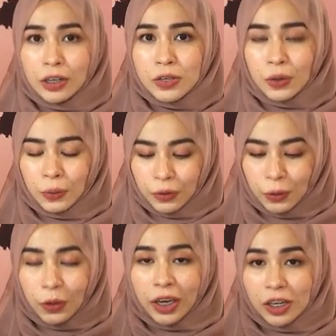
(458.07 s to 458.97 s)
So
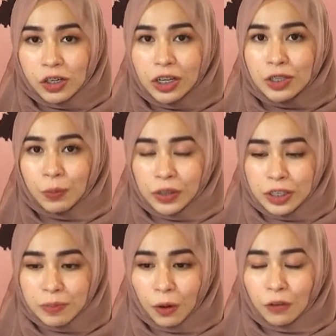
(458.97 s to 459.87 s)
the location is
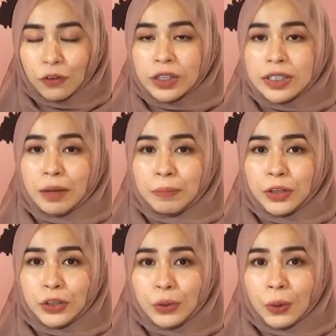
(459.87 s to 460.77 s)
pretty small. For
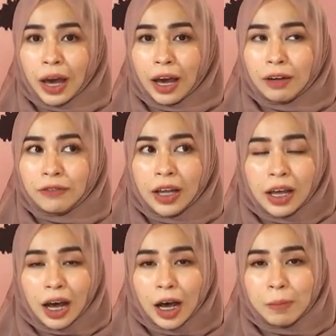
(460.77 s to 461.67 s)
example, you have
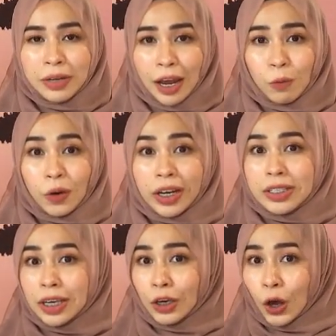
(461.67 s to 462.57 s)
network
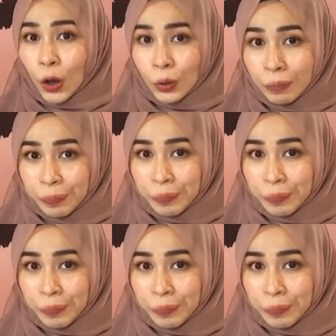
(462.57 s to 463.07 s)
inside your home,